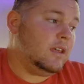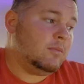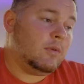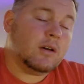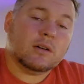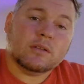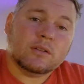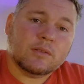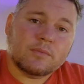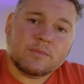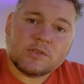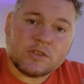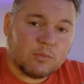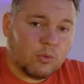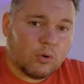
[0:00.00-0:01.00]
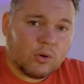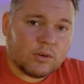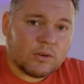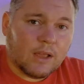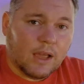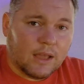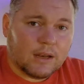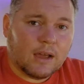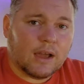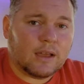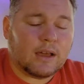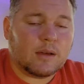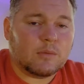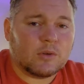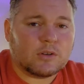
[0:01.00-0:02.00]
Email
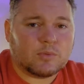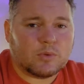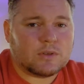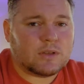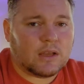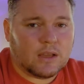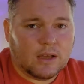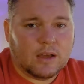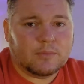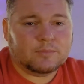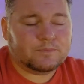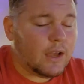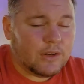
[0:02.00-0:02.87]
support@eikonmotorsports.com.